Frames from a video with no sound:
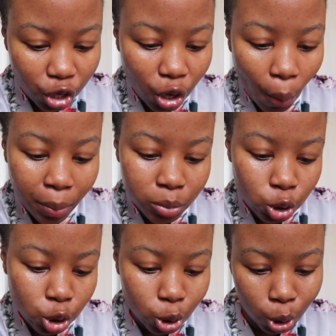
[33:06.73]
You know what I'm
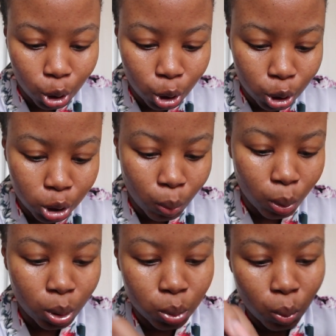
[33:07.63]
showing? Because I
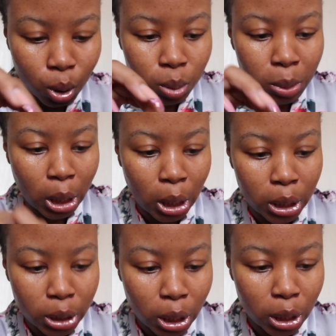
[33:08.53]
want this wig to be
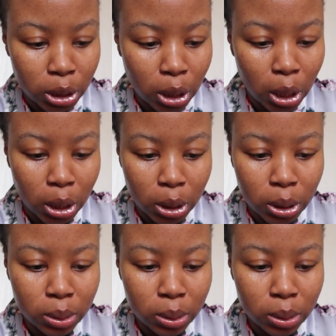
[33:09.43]
really like.